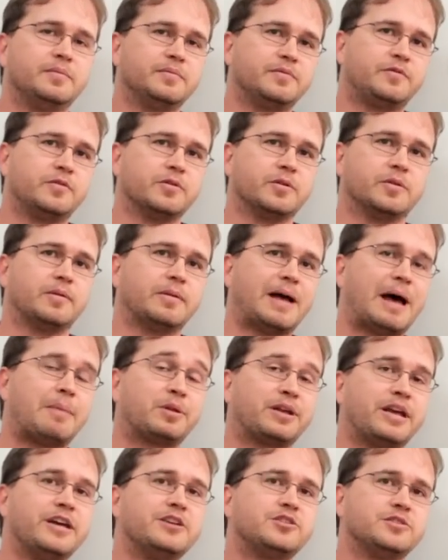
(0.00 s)
for
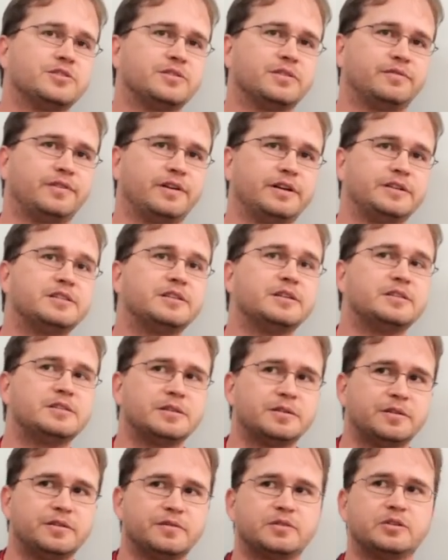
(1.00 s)
applications that are very
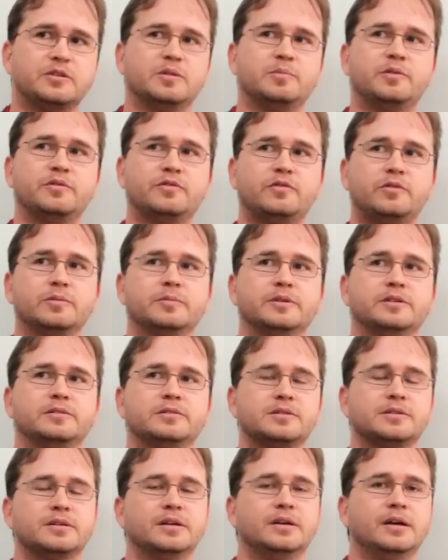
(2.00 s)
sensitive to the
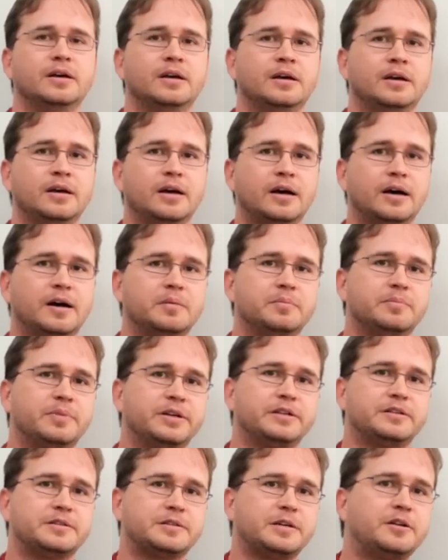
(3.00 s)
performance.
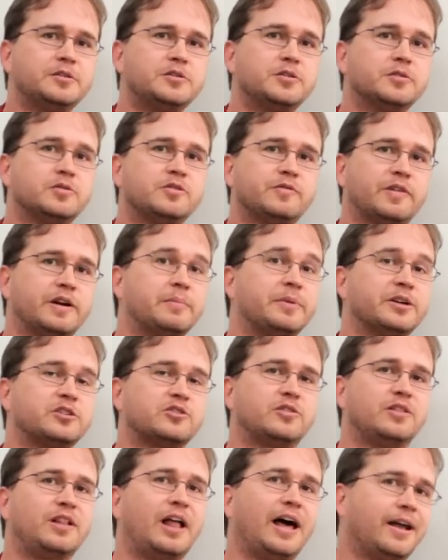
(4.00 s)
But it is also very
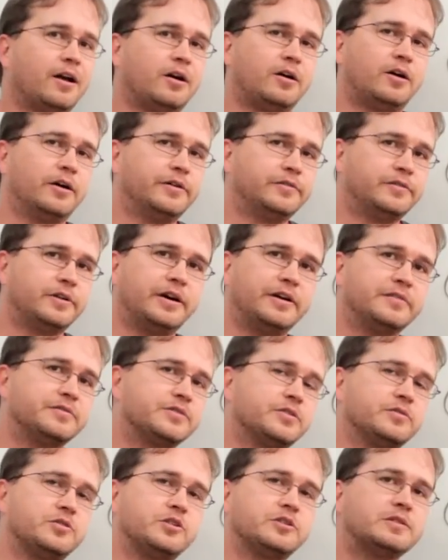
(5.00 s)
much like a hard drive.
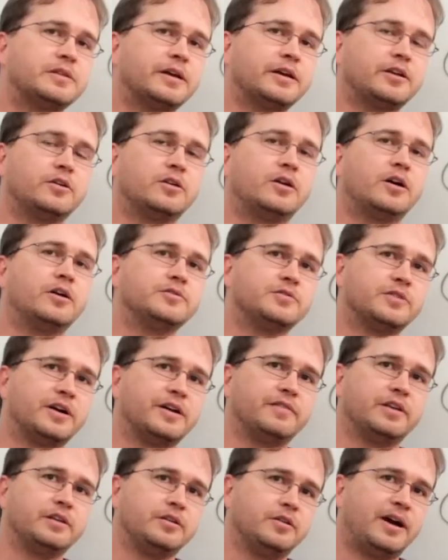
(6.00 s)
So just like your hard
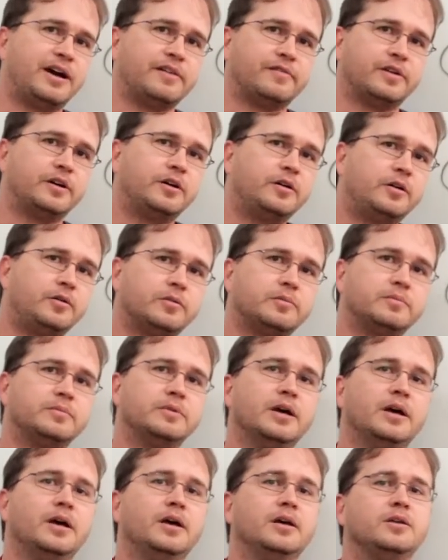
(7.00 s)
drive that you have at home,
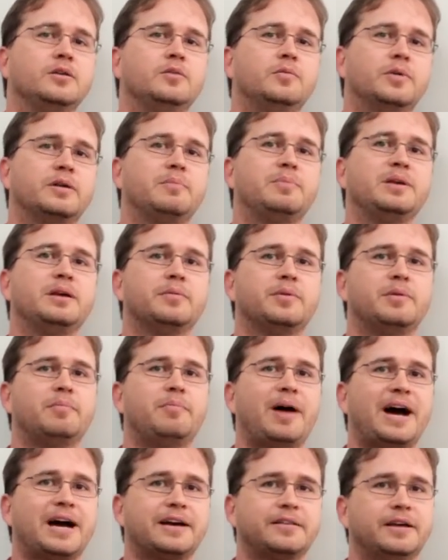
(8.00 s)
you want to be able to
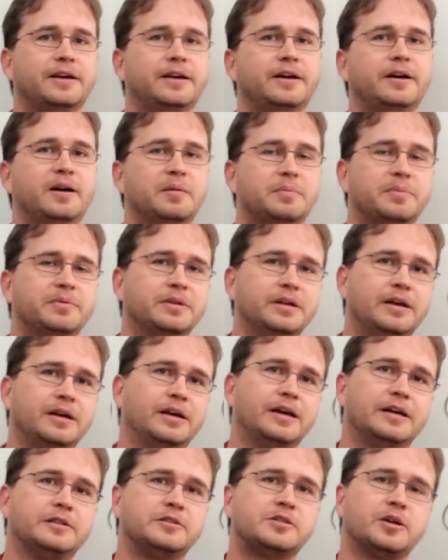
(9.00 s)
back that up.
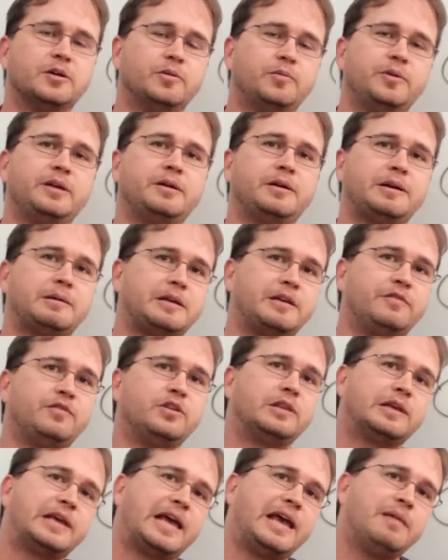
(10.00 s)
And so we give
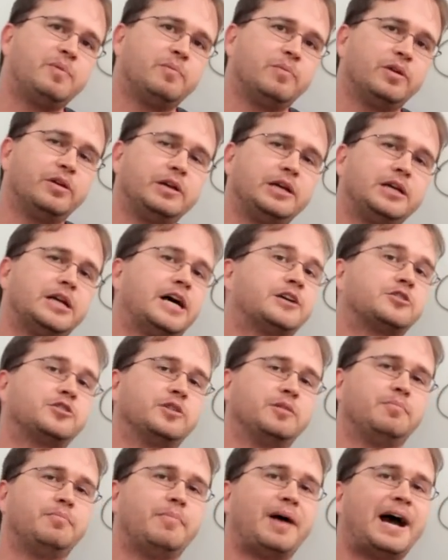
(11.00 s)
you the capability to
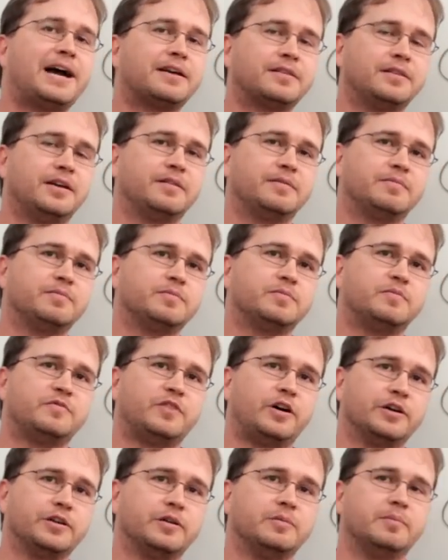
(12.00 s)
actually back that
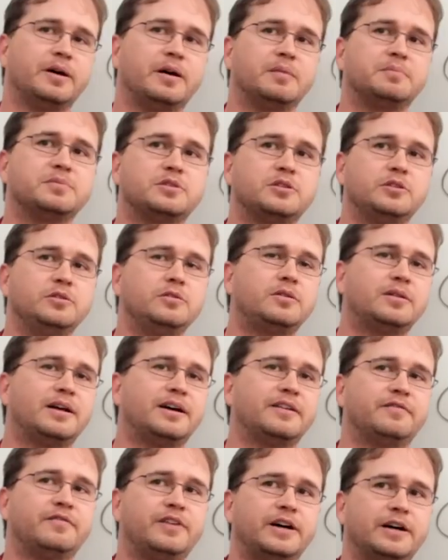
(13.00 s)
volume up to
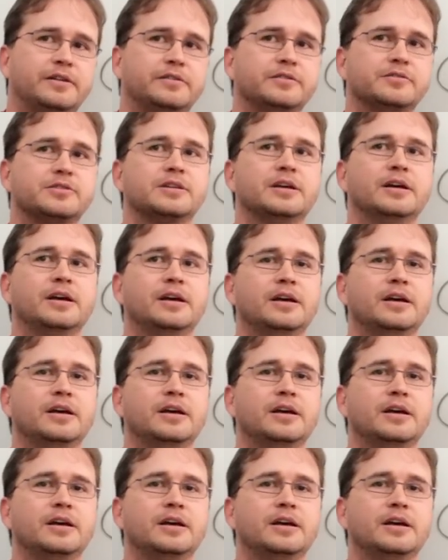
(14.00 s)
cloud files